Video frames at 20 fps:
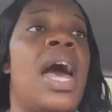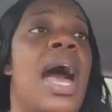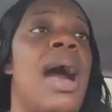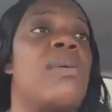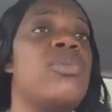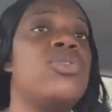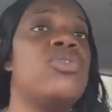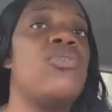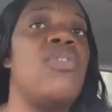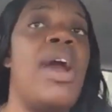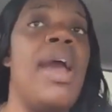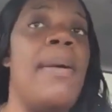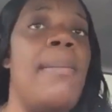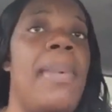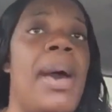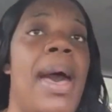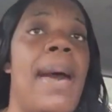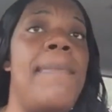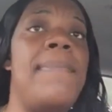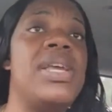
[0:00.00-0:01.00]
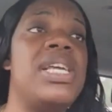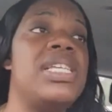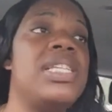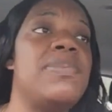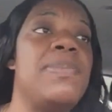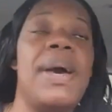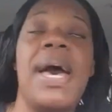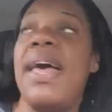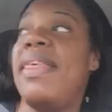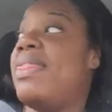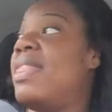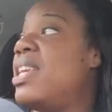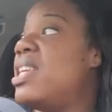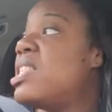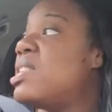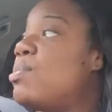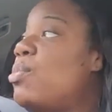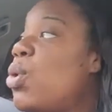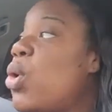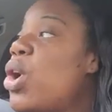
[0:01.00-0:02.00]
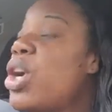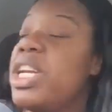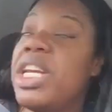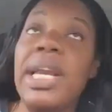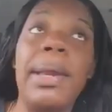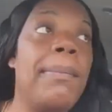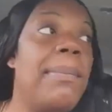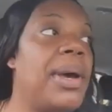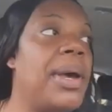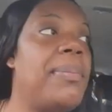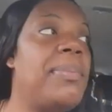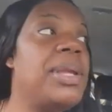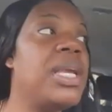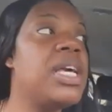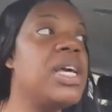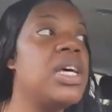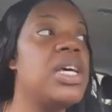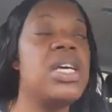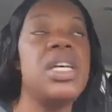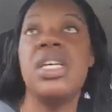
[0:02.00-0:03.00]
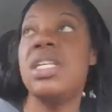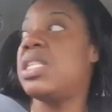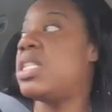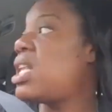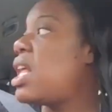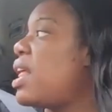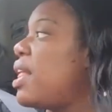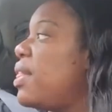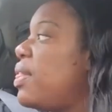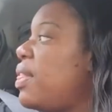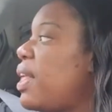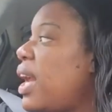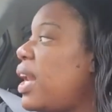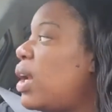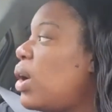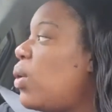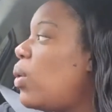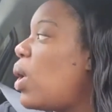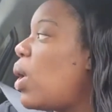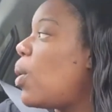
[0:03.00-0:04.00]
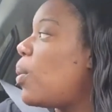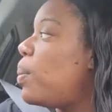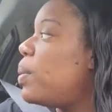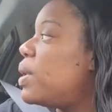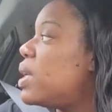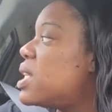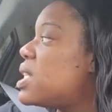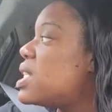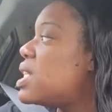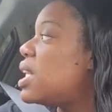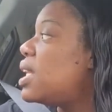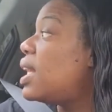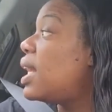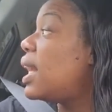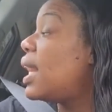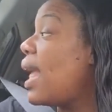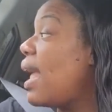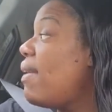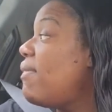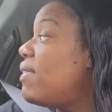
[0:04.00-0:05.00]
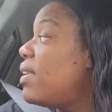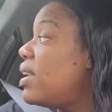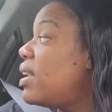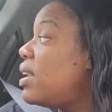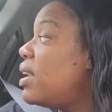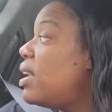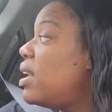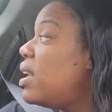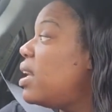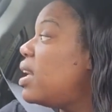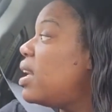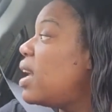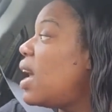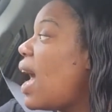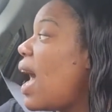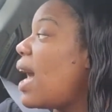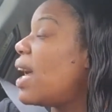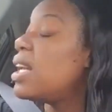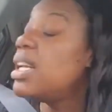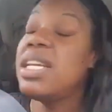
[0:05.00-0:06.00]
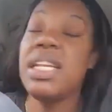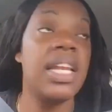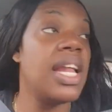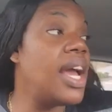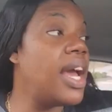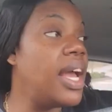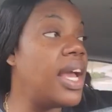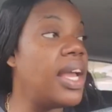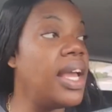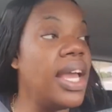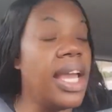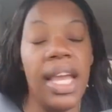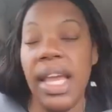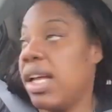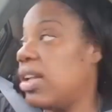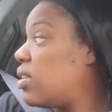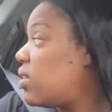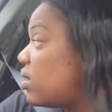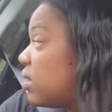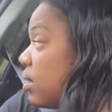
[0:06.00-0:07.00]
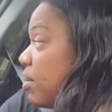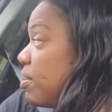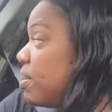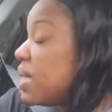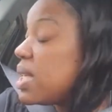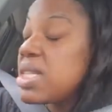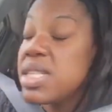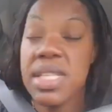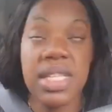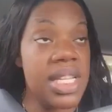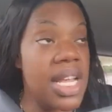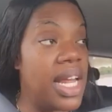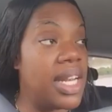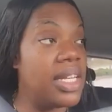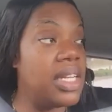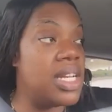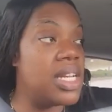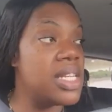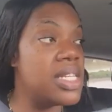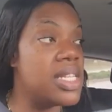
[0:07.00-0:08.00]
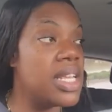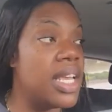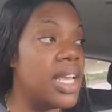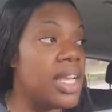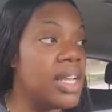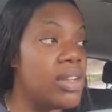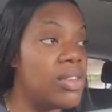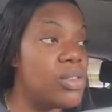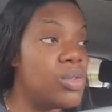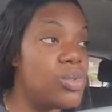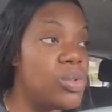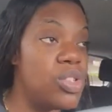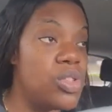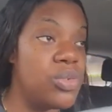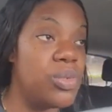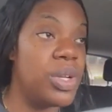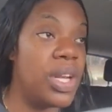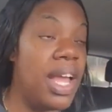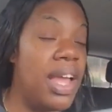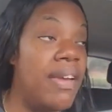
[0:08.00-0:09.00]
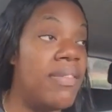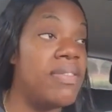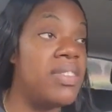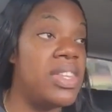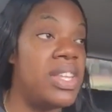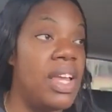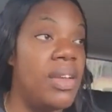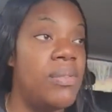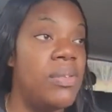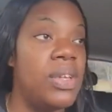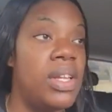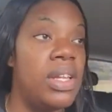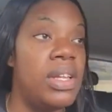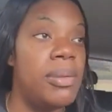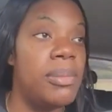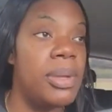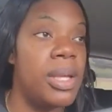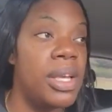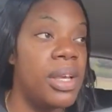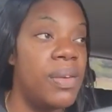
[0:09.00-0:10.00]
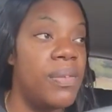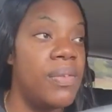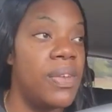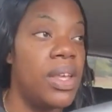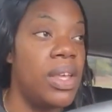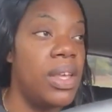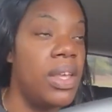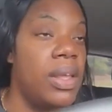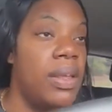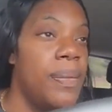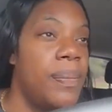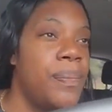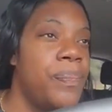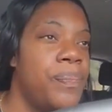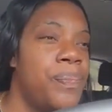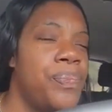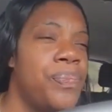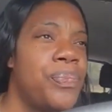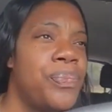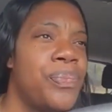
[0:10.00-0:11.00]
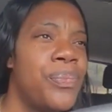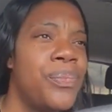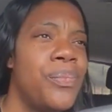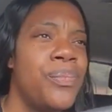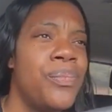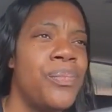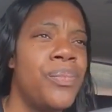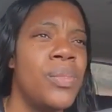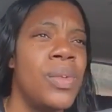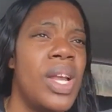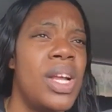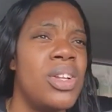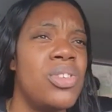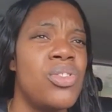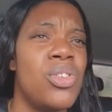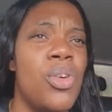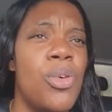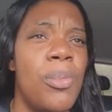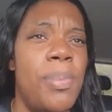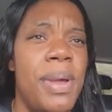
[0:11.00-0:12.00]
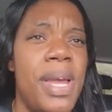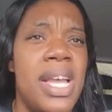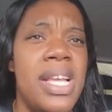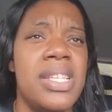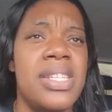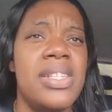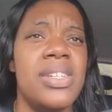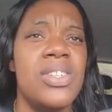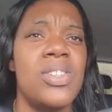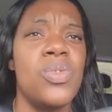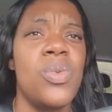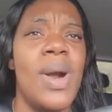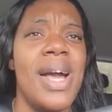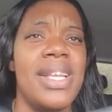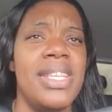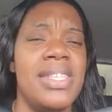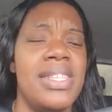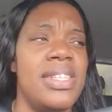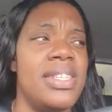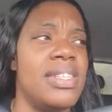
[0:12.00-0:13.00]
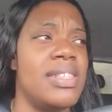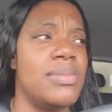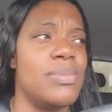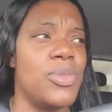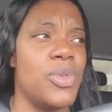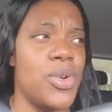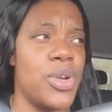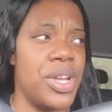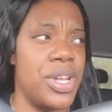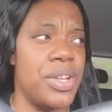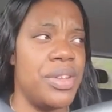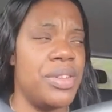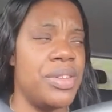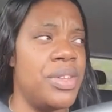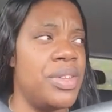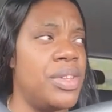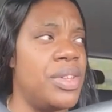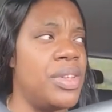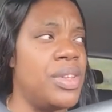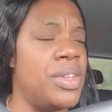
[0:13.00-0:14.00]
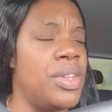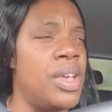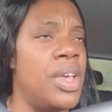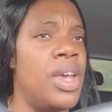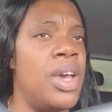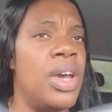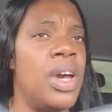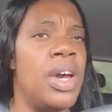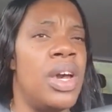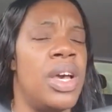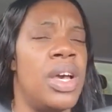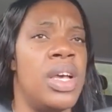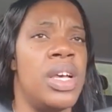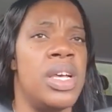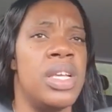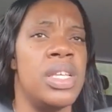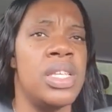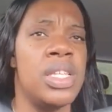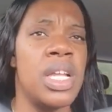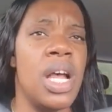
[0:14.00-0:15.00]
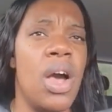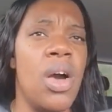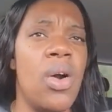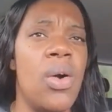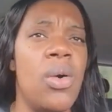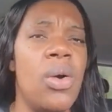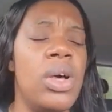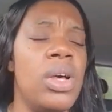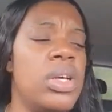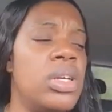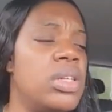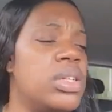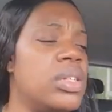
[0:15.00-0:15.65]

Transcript: I was right by Best Buy this morning, but because they don't open until 11, I could not handle the business I needed to handle, which would have definitely been convenient. I drove past there twice this morning. So